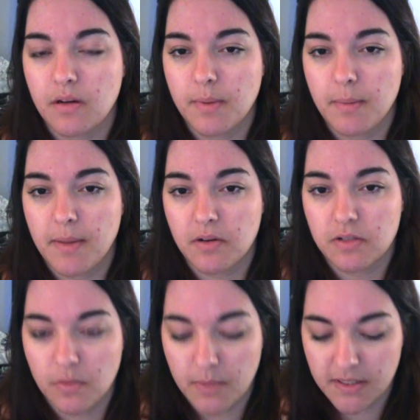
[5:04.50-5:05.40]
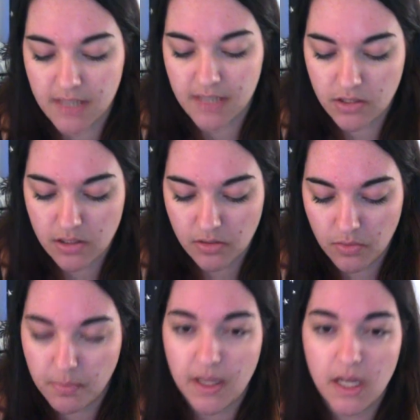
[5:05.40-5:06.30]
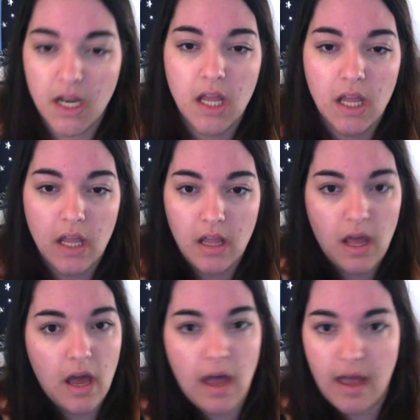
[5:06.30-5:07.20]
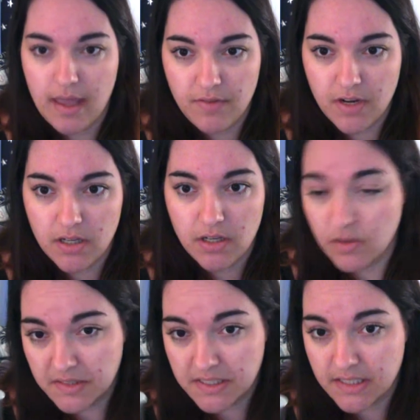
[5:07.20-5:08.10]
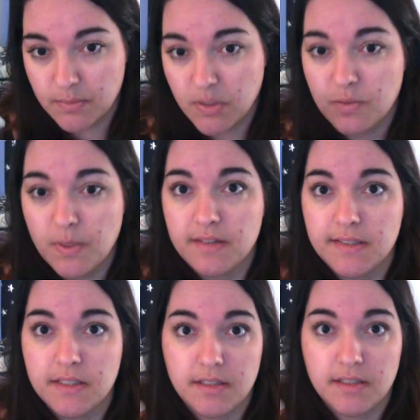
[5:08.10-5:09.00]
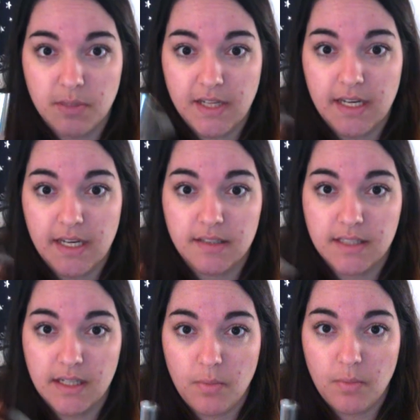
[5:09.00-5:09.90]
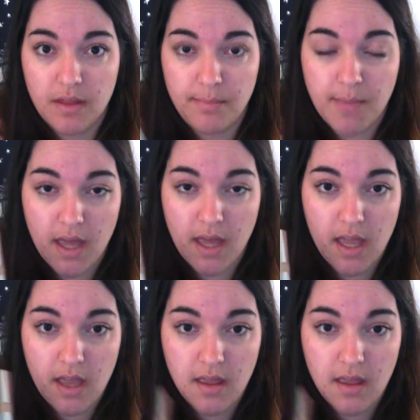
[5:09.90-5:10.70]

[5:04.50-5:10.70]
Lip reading: bit better to my skin tone, but I have not used this much because it doesn't play nicely with my